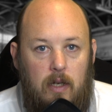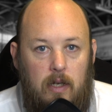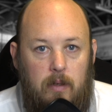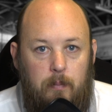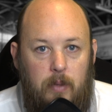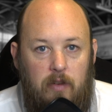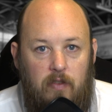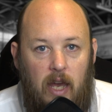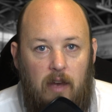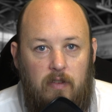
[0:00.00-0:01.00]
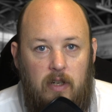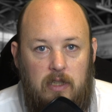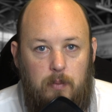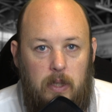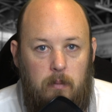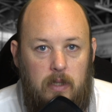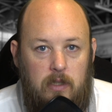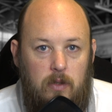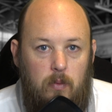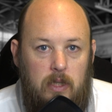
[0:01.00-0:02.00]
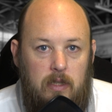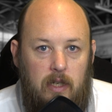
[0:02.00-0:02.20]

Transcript: If you haven't experimented with